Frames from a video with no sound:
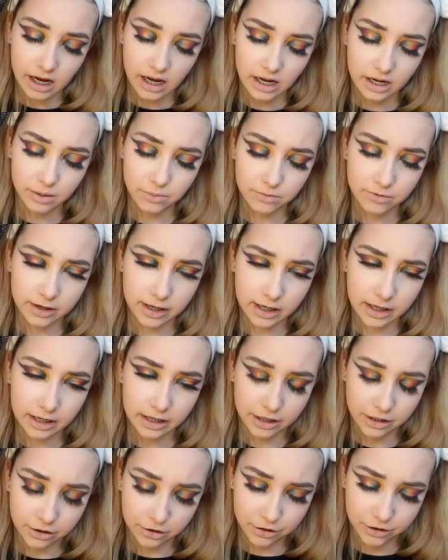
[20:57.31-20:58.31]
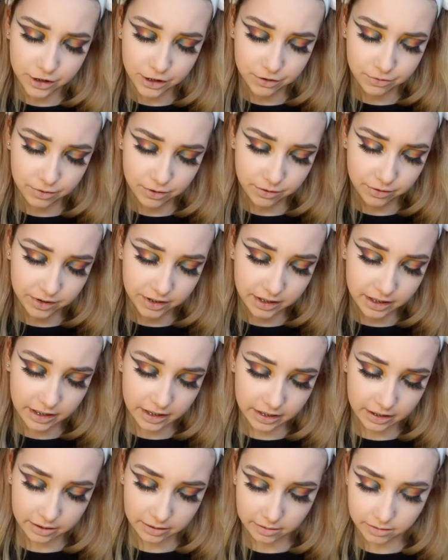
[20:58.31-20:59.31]
I'm really in a Catrice roll
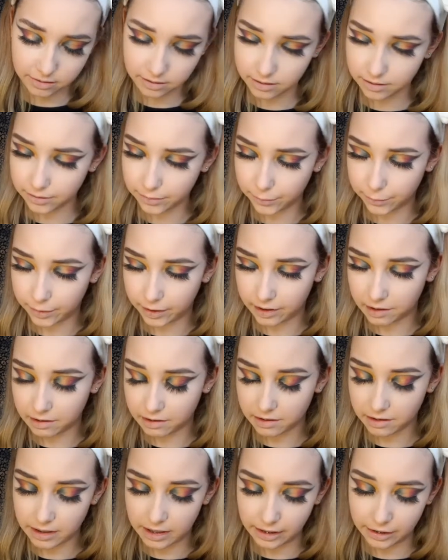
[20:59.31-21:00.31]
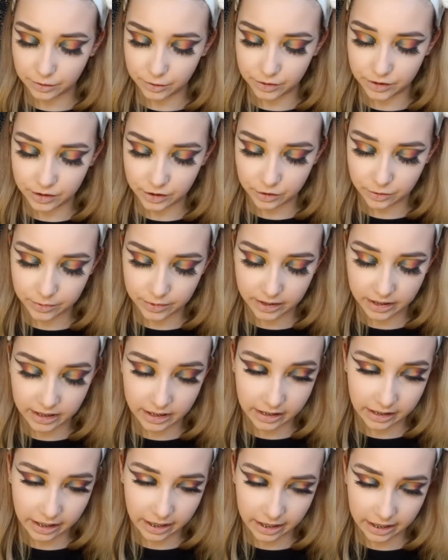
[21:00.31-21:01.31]
today. Well, I used Urban
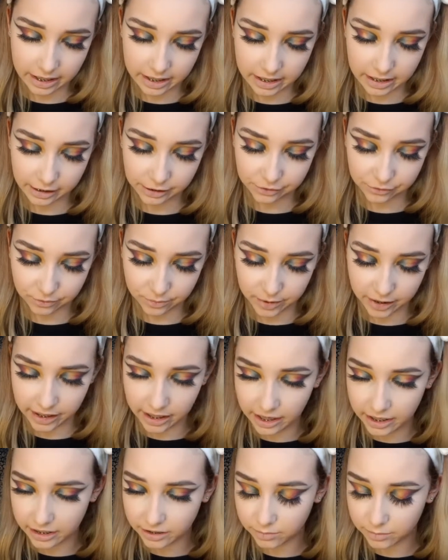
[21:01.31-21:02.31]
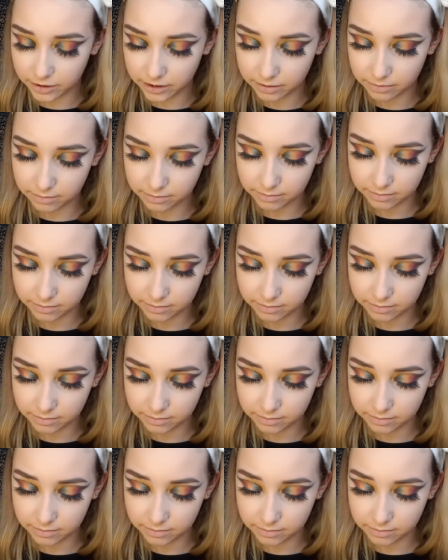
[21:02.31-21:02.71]
Decay NYX for my eyes, but